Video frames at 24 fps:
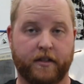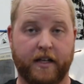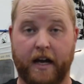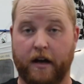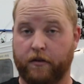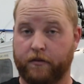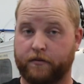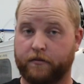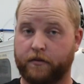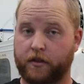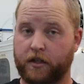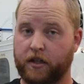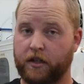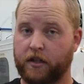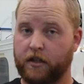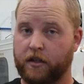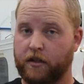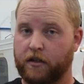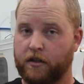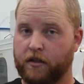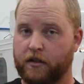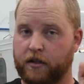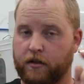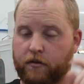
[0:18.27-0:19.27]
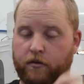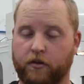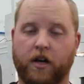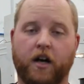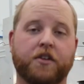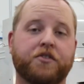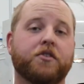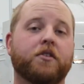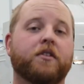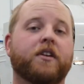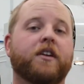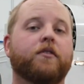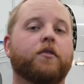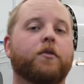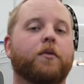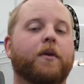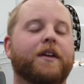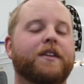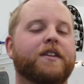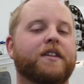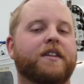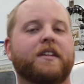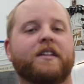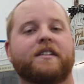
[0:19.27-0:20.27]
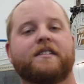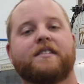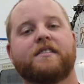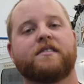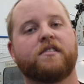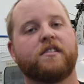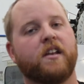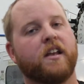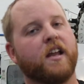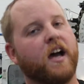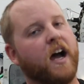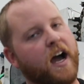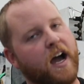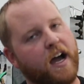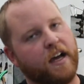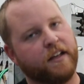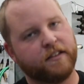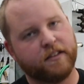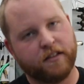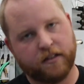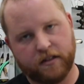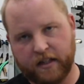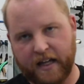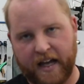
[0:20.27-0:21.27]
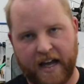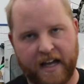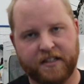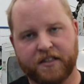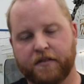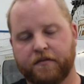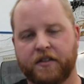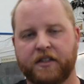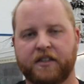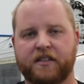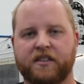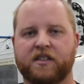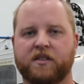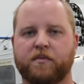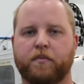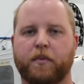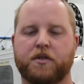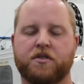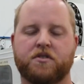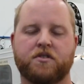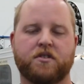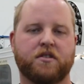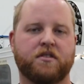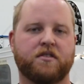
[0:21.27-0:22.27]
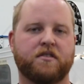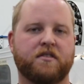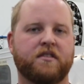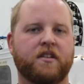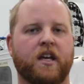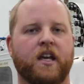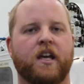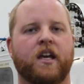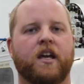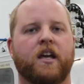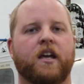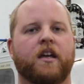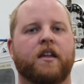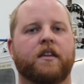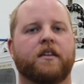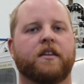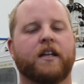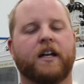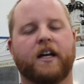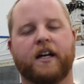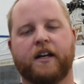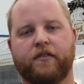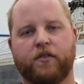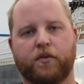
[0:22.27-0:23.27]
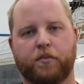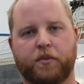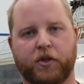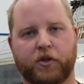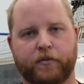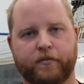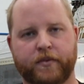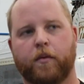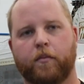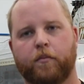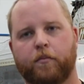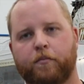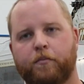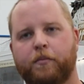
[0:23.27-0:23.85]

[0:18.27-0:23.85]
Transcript: Now, we'll also give away that this is not the last of these suspensions that I ever built.